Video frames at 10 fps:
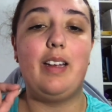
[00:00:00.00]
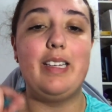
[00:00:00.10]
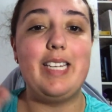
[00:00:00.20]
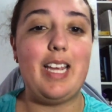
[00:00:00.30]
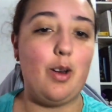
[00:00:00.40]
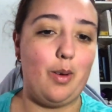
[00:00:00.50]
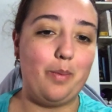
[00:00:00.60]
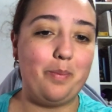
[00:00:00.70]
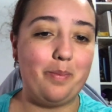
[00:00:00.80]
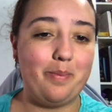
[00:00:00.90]
nino,
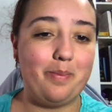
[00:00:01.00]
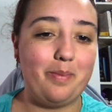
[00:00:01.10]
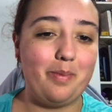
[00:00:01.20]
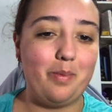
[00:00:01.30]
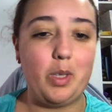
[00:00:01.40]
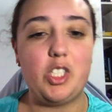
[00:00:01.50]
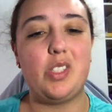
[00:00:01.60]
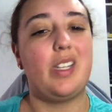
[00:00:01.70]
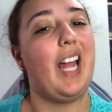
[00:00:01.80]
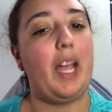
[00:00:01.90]
which
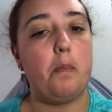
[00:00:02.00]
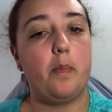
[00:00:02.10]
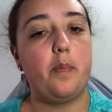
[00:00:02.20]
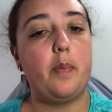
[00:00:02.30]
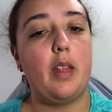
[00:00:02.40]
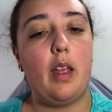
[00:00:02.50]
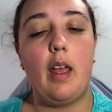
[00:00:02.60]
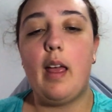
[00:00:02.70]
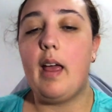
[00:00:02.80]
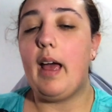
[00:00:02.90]
is a name.
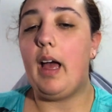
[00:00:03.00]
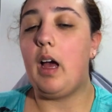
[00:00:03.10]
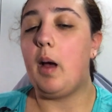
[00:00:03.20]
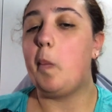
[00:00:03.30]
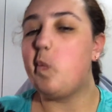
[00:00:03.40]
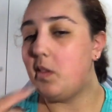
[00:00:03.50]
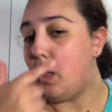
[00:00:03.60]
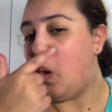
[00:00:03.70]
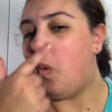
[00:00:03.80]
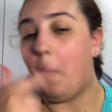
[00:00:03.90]
A
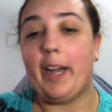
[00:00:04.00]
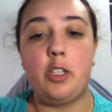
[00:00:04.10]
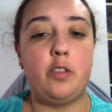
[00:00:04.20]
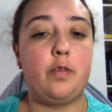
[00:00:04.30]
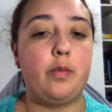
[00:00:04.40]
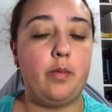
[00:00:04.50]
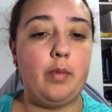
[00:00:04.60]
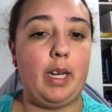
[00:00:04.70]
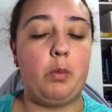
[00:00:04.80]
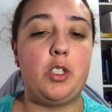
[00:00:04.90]
whole range of
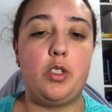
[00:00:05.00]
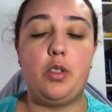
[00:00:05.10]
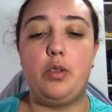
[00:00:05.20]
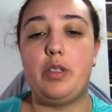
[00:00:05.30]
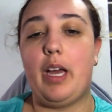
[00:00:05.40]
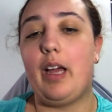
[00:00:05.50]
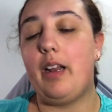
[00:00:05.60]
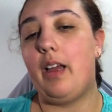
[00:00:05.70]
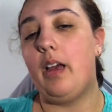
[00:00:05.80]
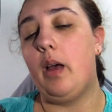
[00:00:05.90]
languages use that.
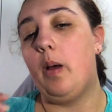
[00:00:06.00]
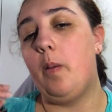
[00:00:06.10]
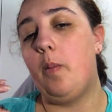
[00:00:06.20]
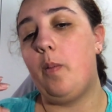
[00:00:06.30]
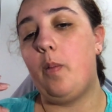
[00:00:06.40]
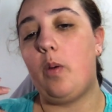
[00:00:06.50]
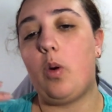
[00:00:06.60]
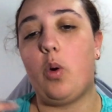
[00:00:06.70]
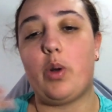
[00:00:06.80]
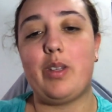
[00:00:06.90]

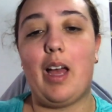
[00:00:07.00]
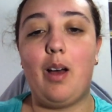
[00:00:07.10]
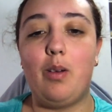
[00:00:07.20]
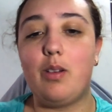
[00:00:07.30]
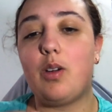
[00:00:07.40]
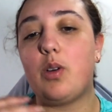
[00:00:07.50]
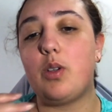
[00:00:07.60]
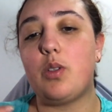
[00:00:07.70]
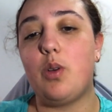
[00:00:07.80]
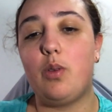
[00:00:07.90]

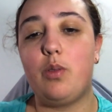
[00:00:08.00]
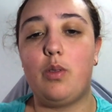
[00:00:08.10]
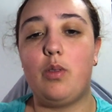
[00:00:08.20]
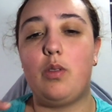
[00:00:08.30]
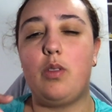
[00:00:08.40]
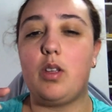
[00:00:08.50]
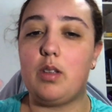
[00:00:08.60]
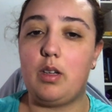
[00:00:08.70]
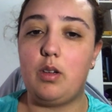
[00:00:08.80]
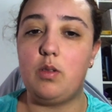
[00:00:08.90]
Corazón
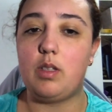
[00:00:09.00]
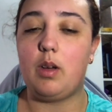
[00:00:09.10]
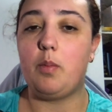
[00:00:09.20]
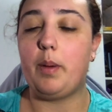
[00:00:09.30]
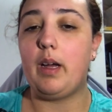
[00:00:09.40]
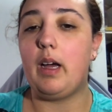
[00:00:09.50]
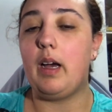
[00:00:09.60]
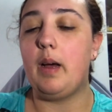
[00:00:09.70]
doesn't use that, but